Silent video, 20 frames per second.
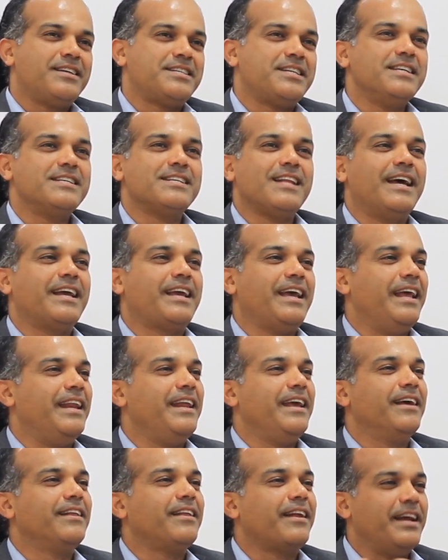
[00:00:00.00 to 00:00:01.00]
She's like
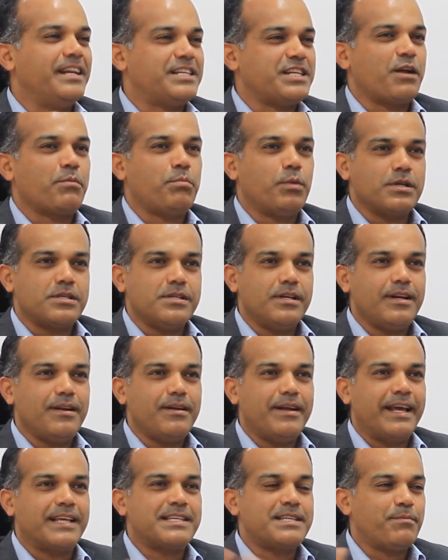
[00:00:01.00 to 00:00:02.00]
any other HR person,
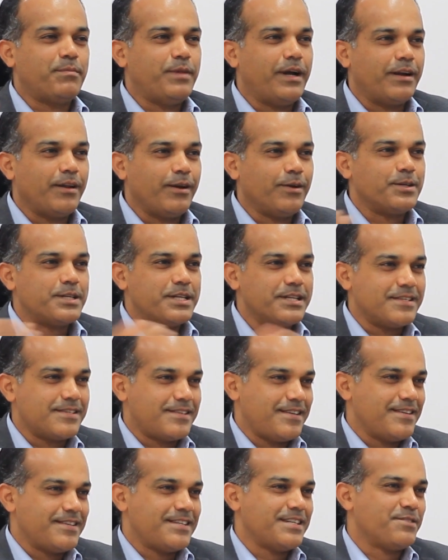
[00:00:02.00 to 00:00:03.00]
except that, you know, she's
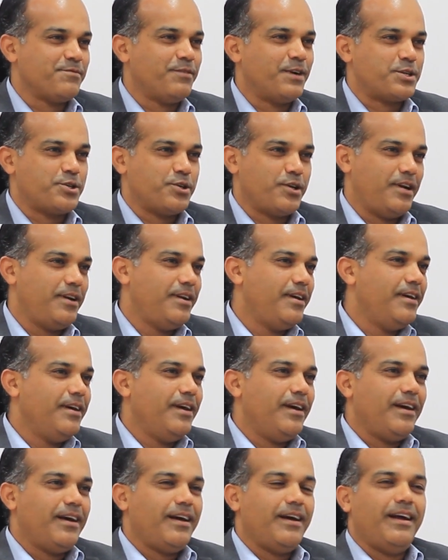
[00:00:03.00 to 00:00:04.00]
virtual.
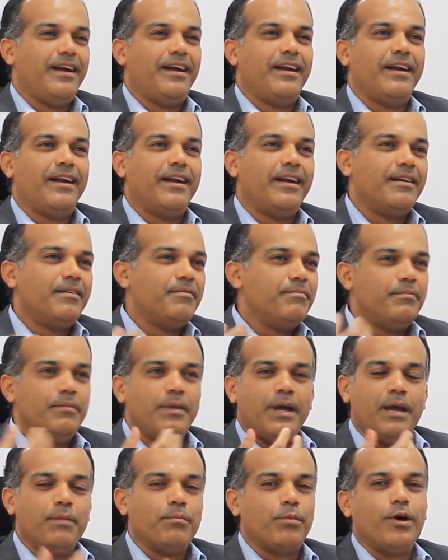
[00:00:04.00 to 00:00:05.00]
And
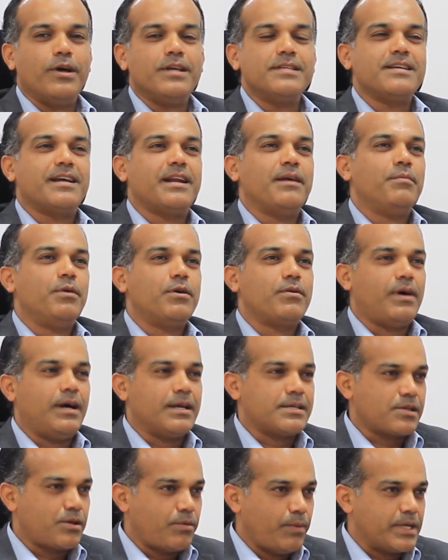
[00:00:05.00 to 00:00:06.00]
employees are able to
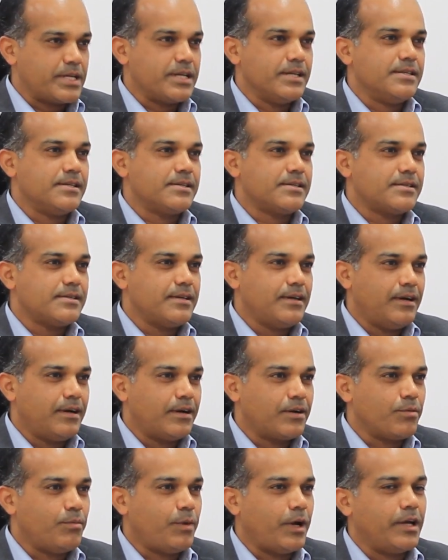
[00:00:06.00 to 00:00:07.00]
ask questions
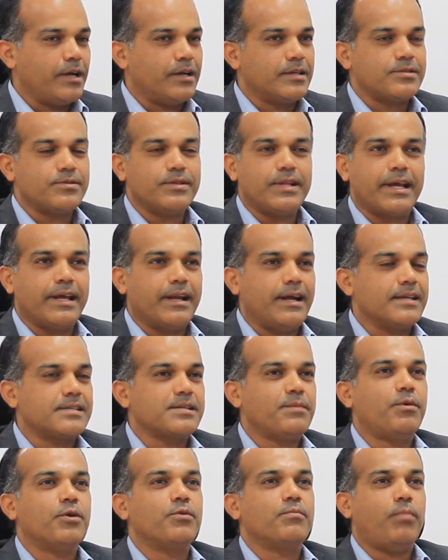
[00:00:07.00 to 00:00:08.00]
to Maya, so they can
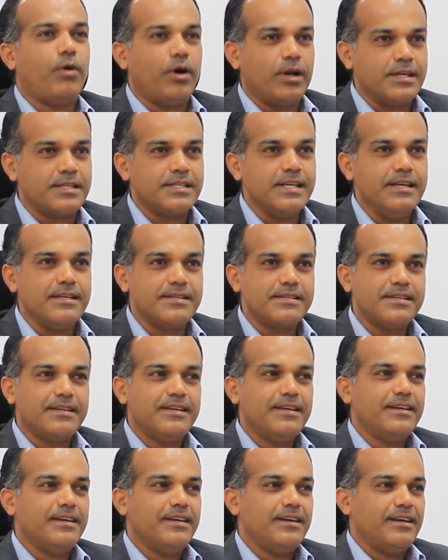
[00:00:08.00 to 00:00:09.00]
ask about policies,
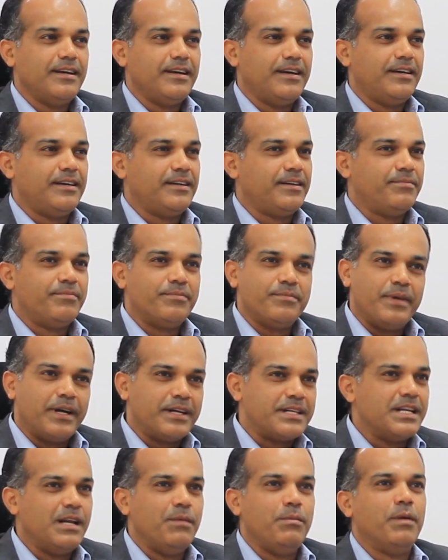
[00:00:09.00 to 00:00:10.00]

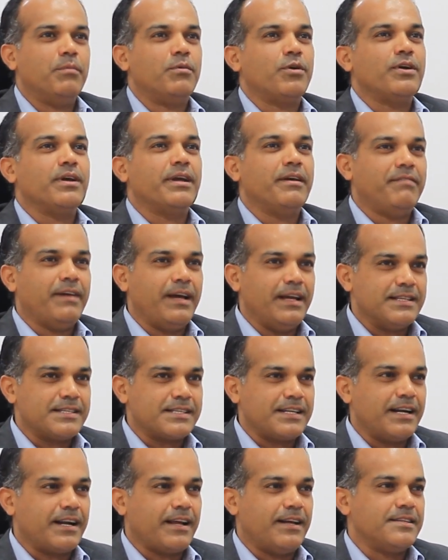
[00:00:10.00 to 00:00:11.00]
and she'll be able to give an
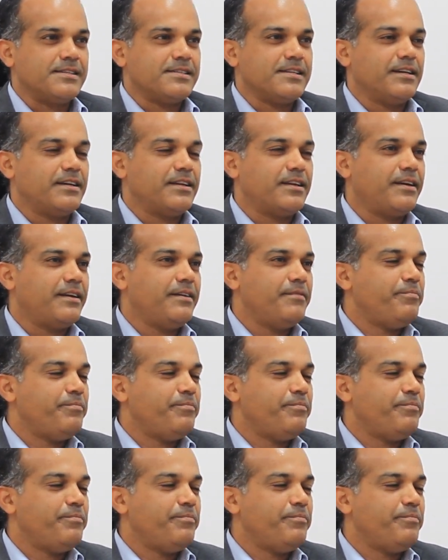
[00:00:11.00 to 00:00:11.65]
instant answer.